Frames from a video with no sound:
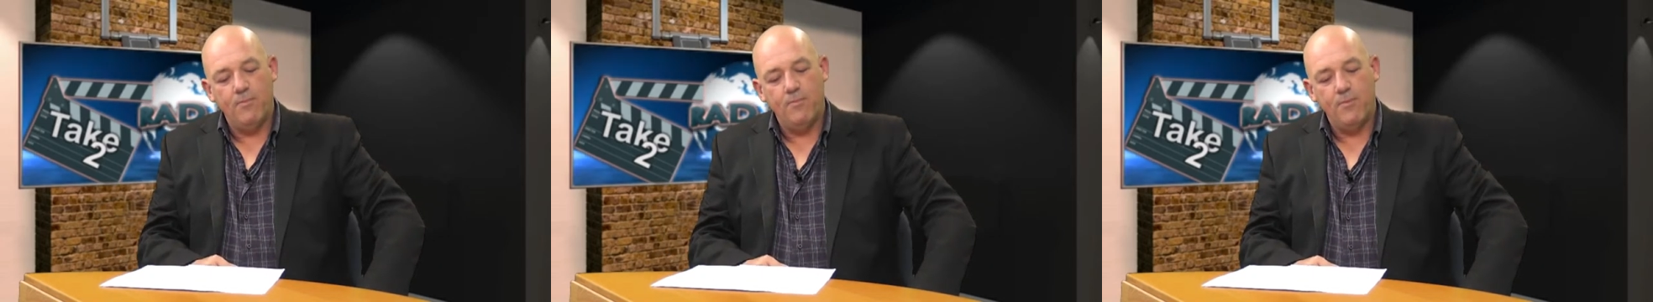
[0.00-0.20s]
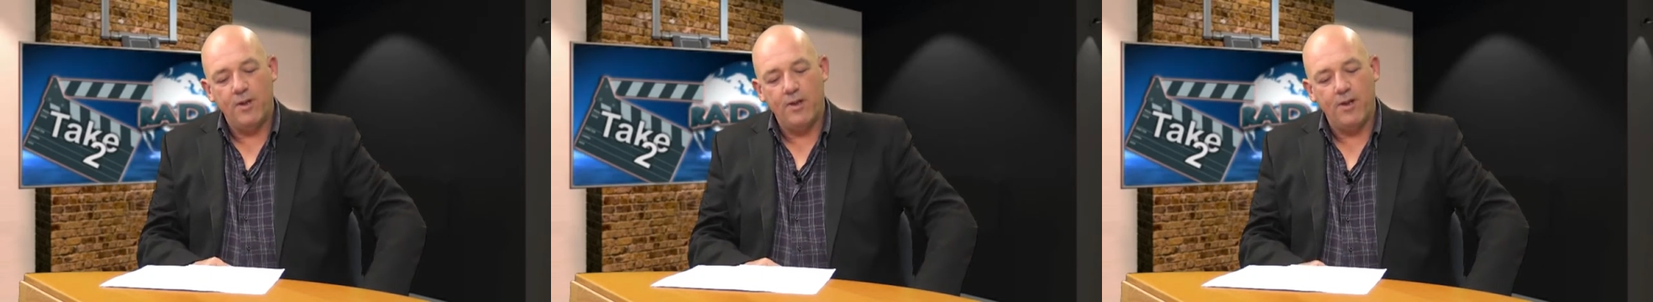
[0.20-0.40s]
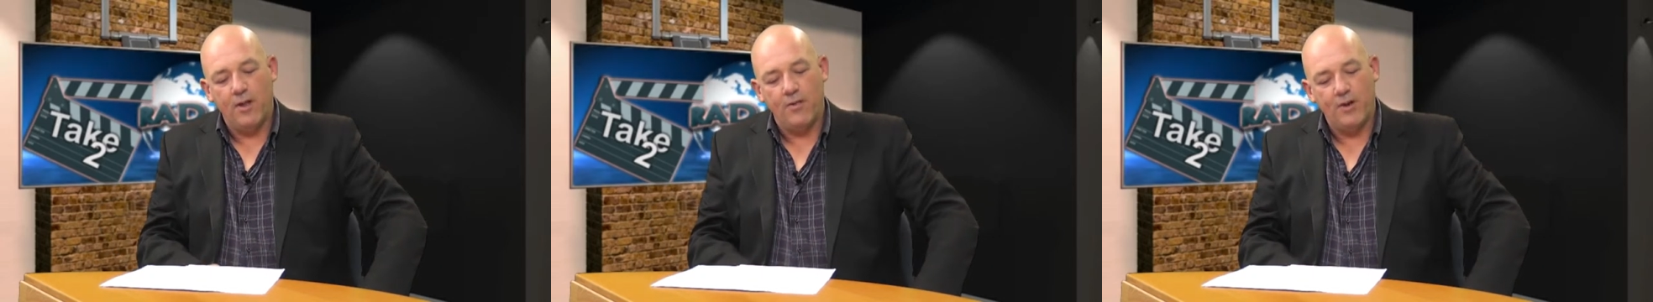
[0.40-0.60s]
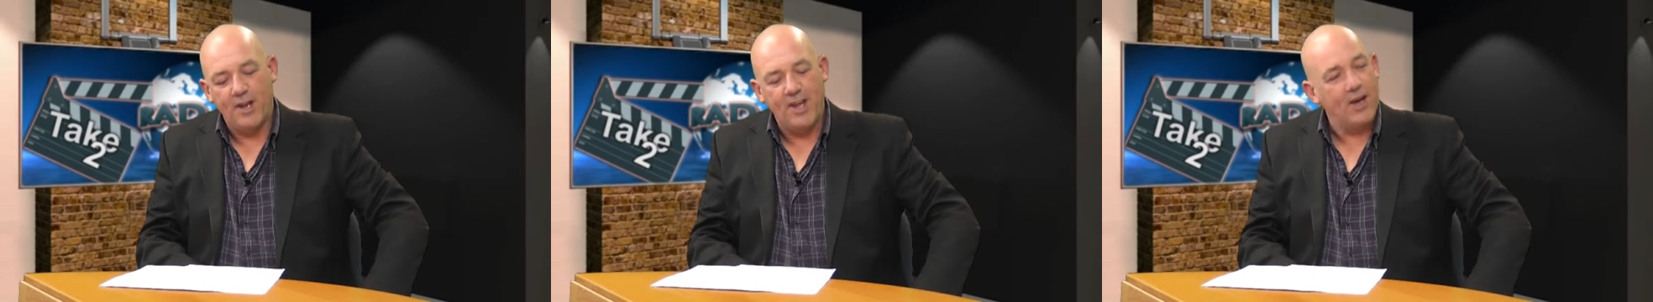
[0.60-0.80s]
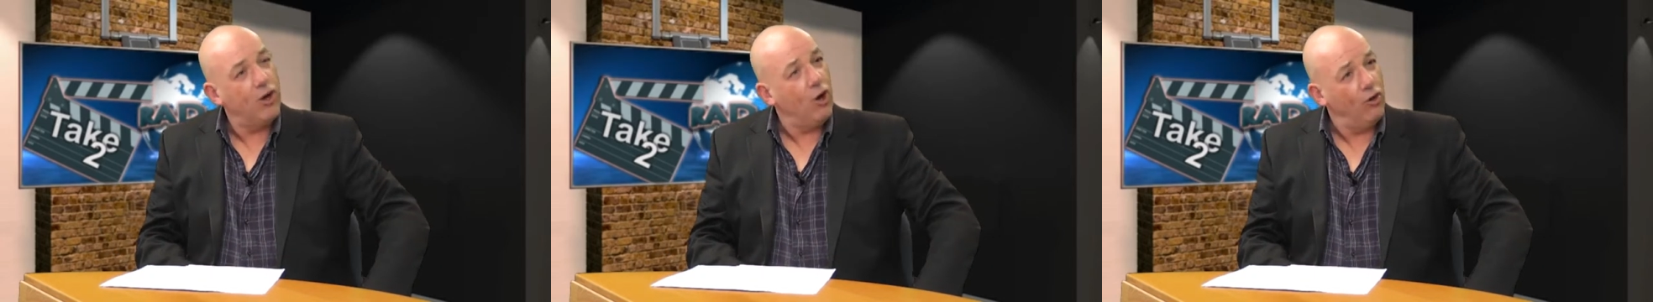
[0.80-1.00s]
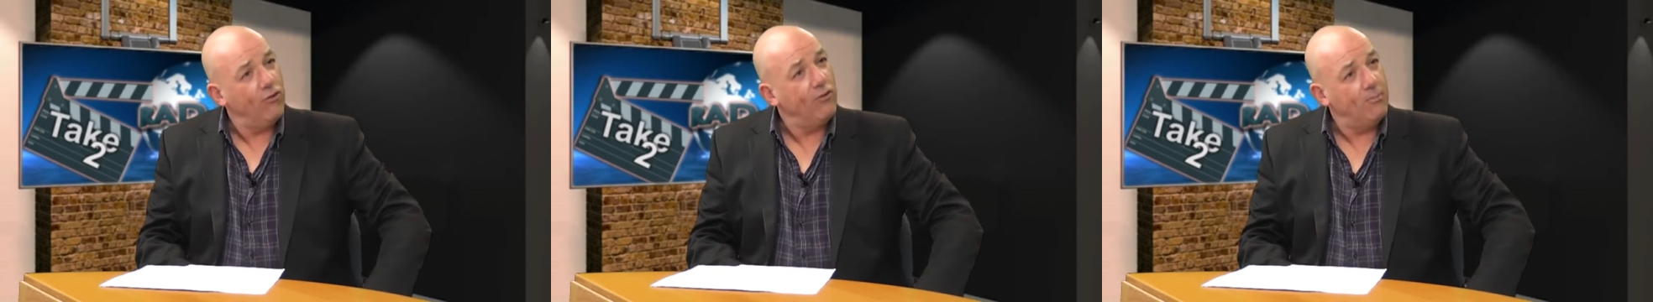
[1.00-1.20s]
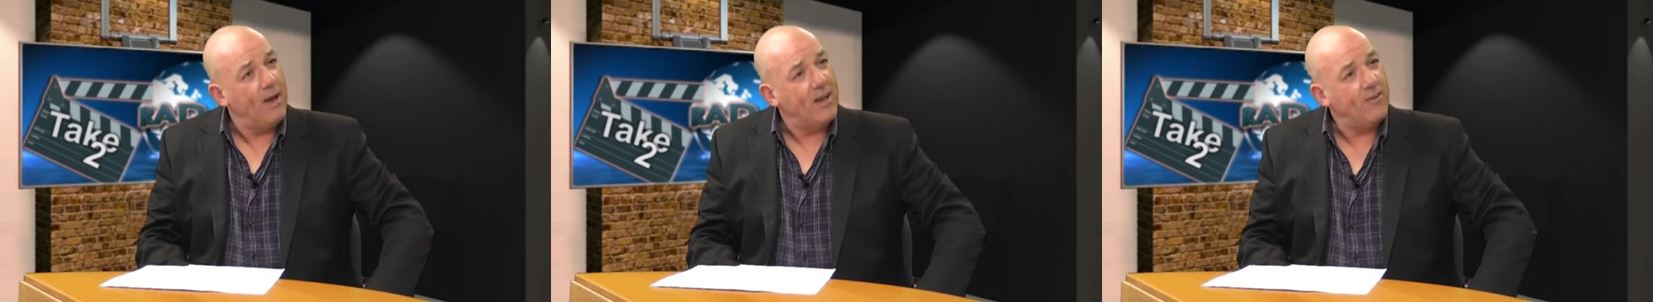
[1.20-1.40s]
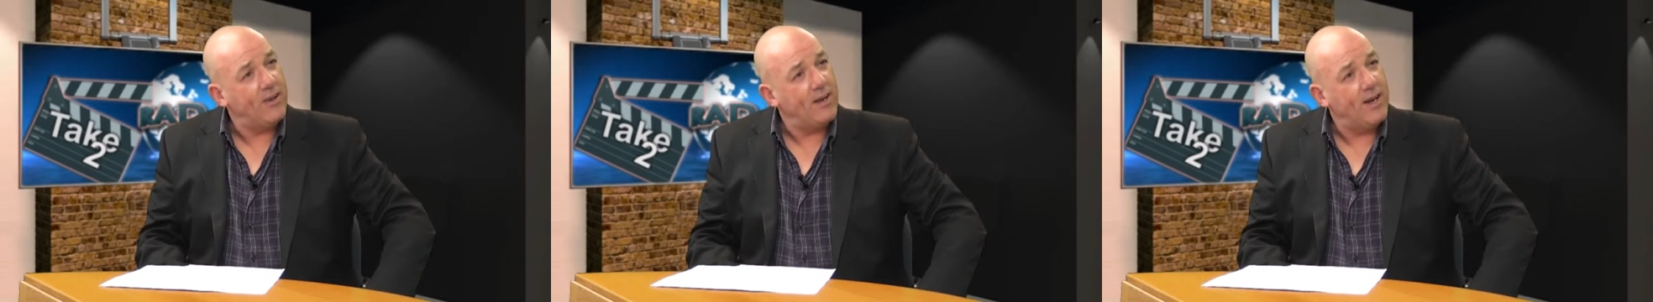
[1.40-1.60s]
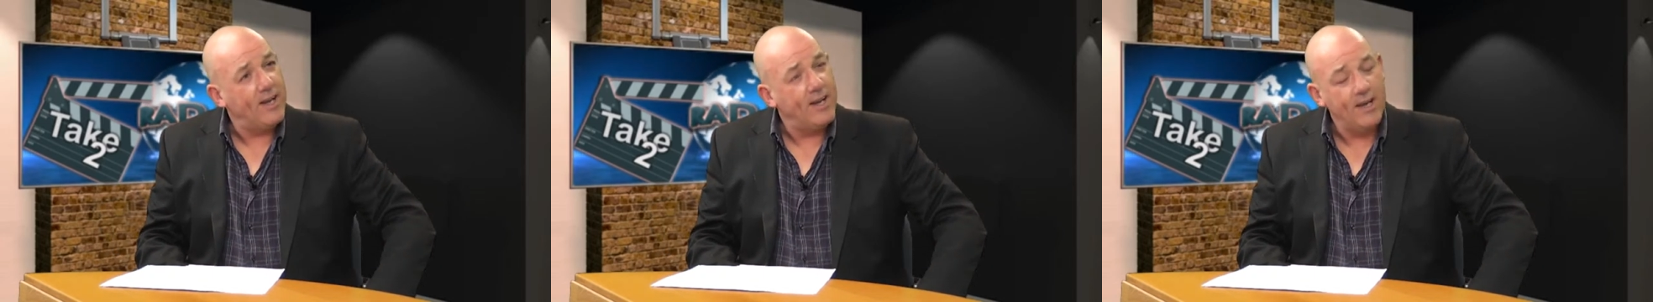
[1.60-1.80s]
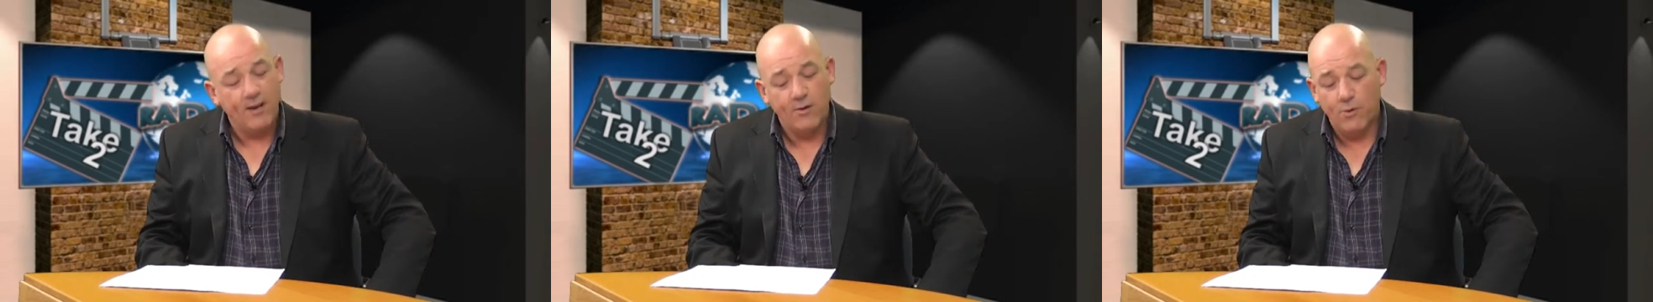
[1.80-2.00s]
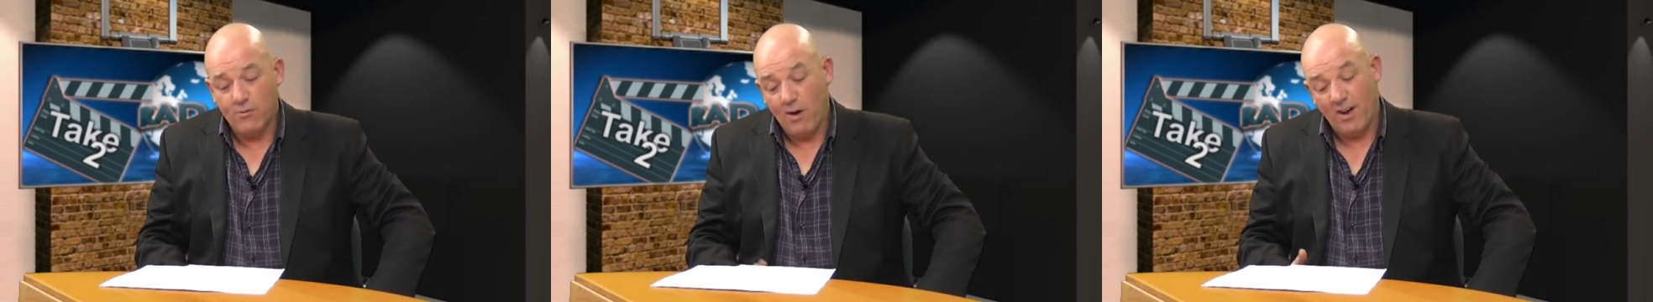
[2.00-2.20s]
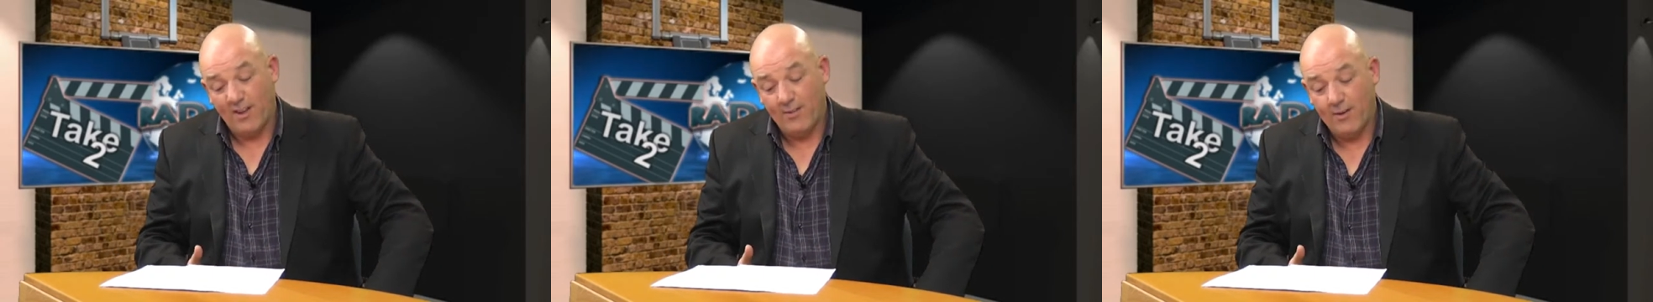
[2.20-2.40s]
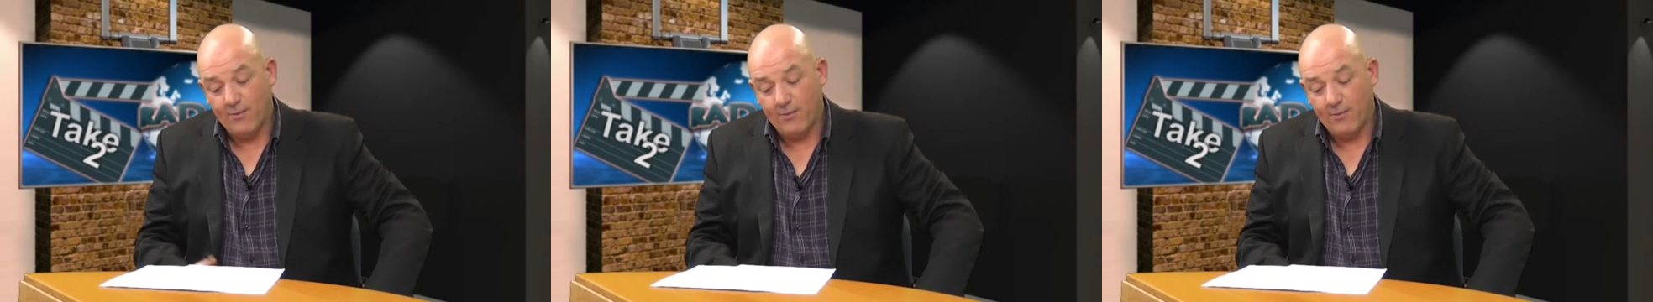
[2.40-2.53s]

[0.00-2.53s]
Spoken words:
You know, the neocons basically who are running this,